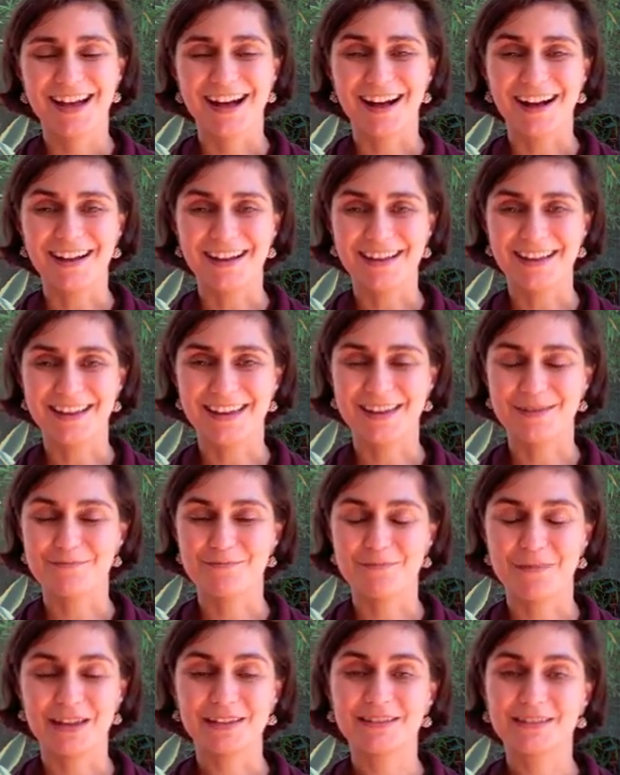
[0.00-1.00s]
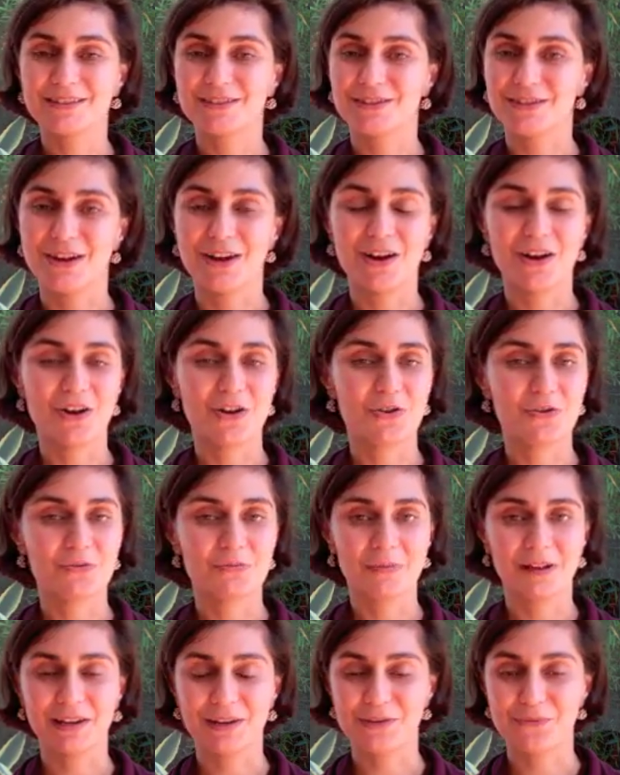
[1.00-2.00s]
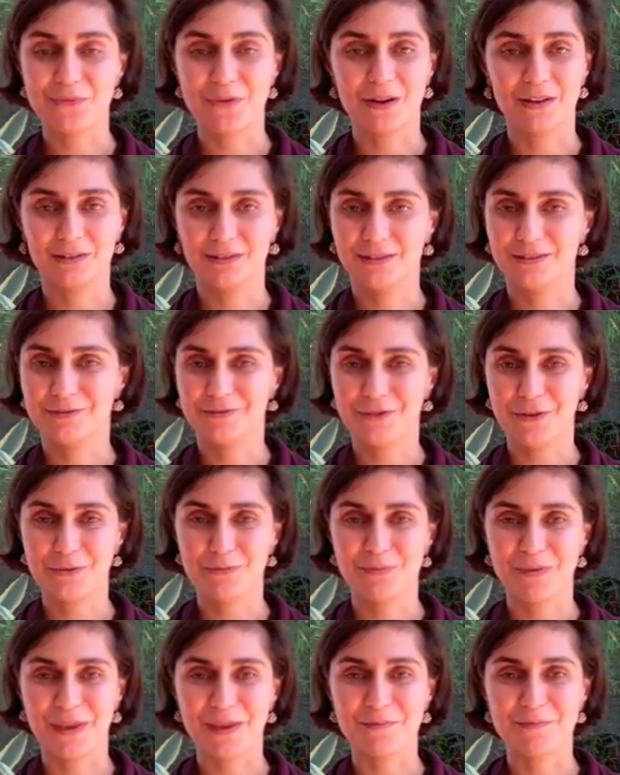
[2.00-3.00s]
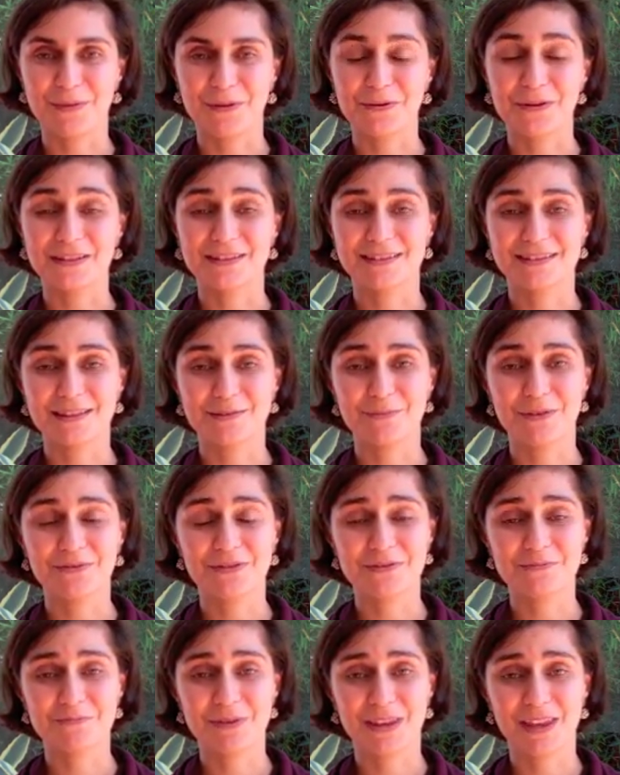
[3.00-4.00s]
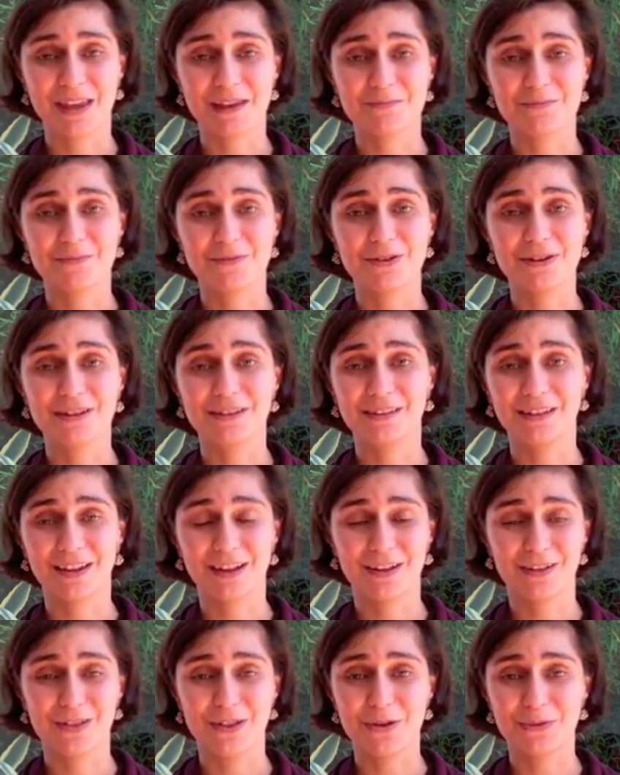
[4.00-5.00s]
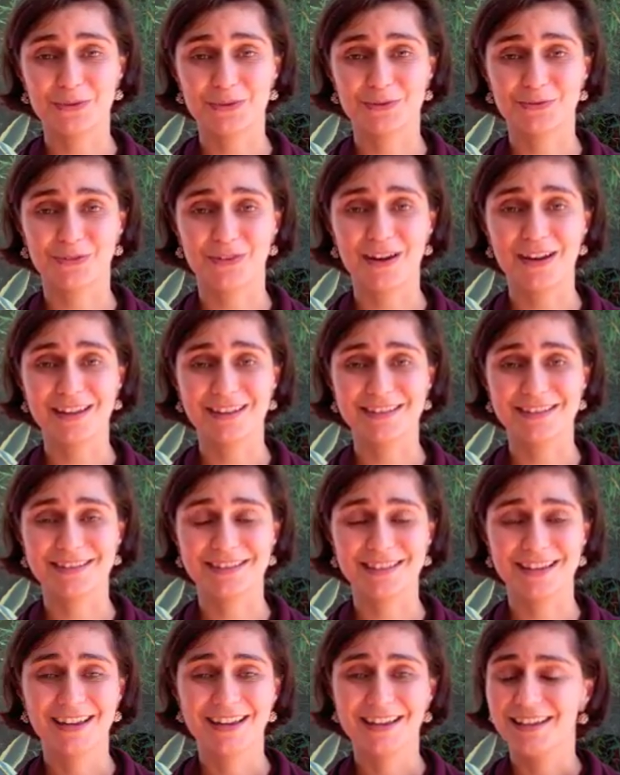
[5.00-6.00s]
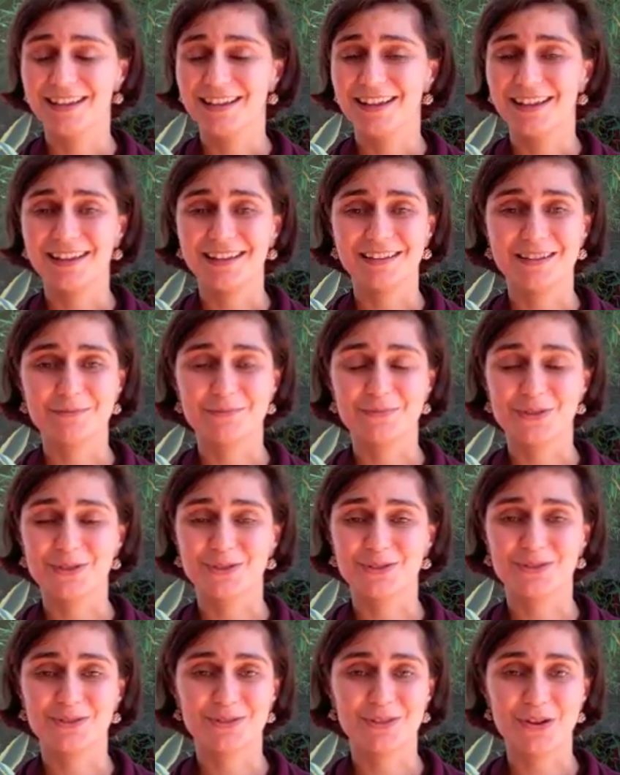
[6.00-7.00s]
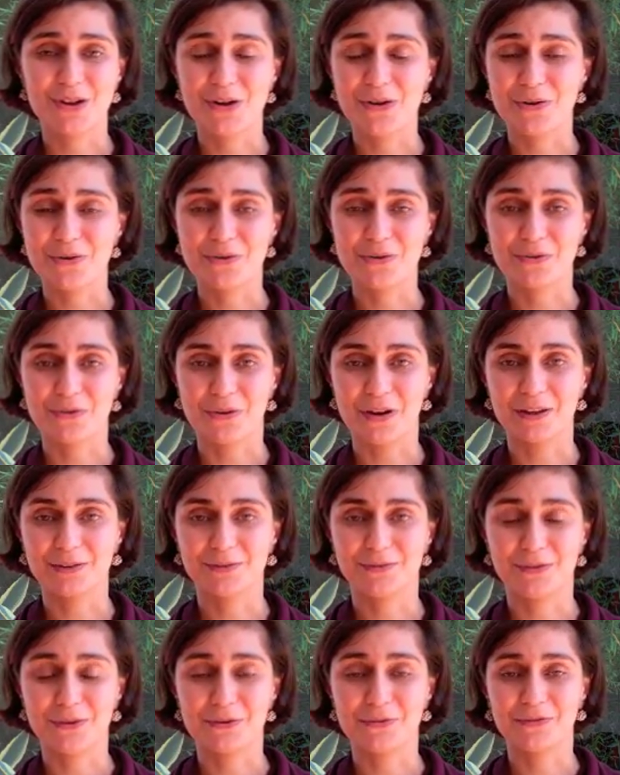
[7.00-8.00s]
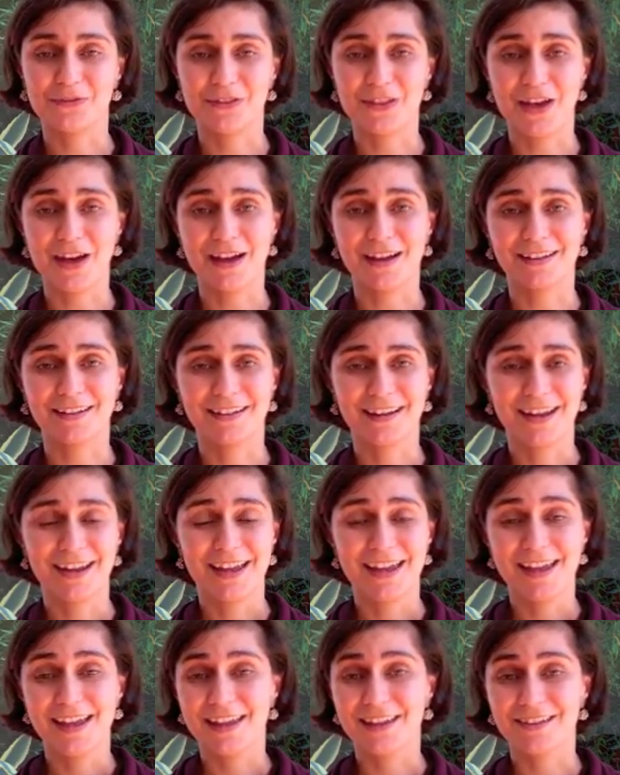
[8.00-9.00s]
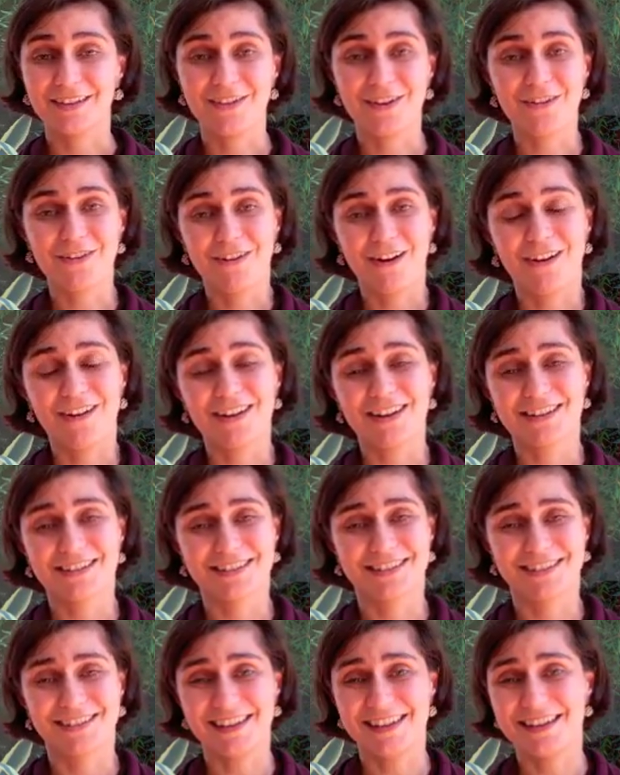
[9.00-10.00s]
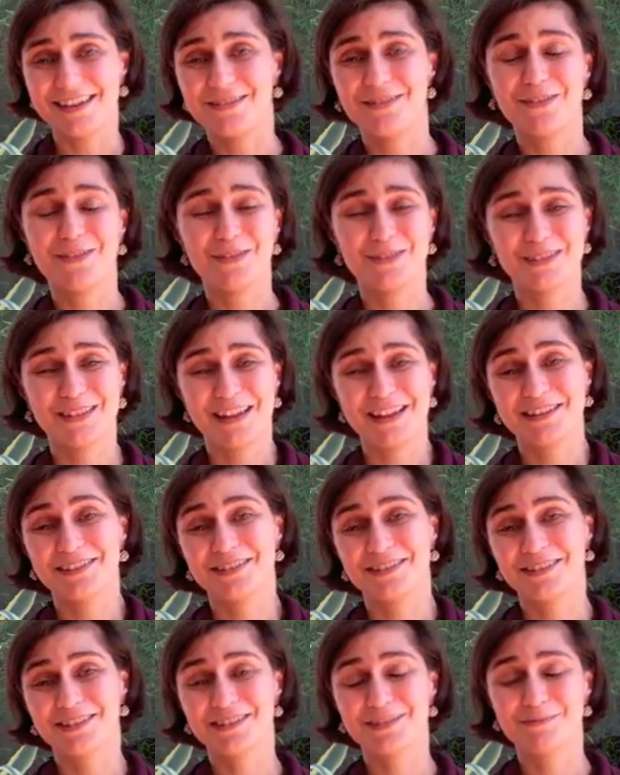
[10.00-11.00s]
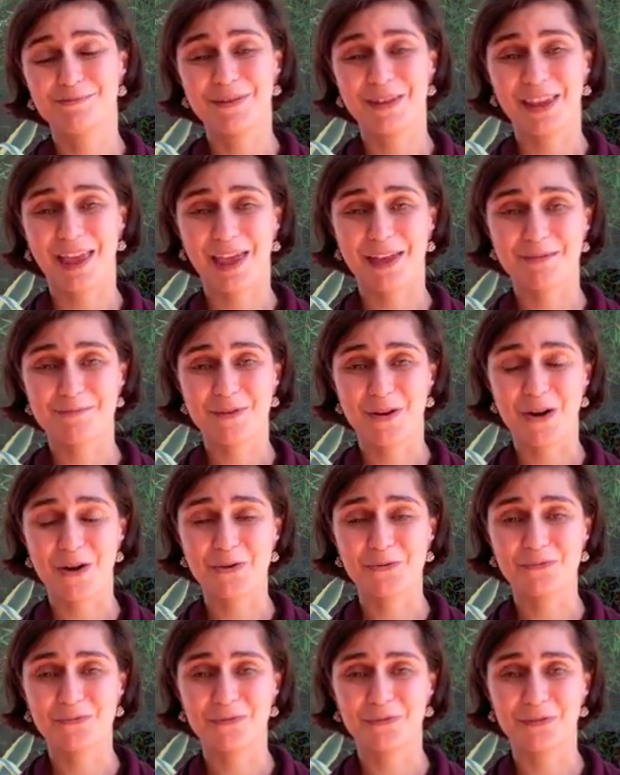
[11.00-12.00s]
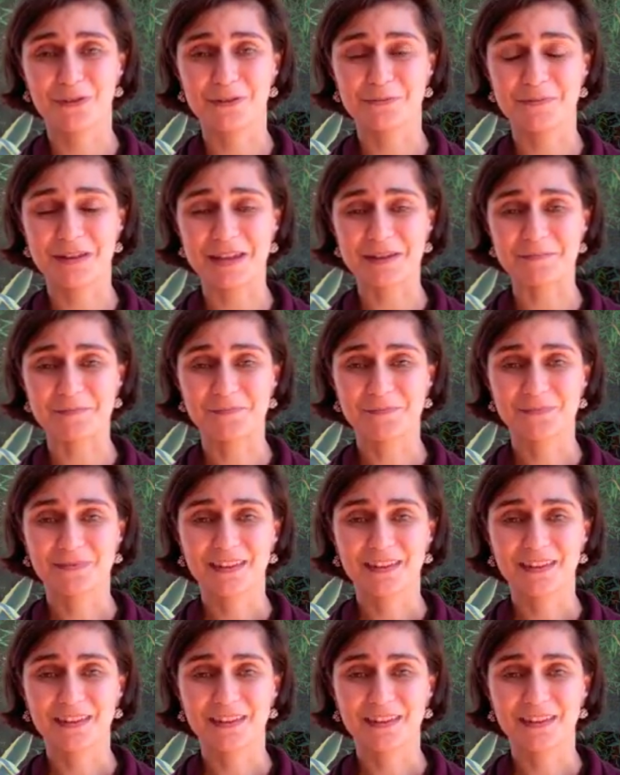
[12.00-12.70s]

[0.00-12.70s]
I met so many wonderful people and some of them became really close friends, and I'm just so grateful for that. In all honesty, Los Angeles became home for me.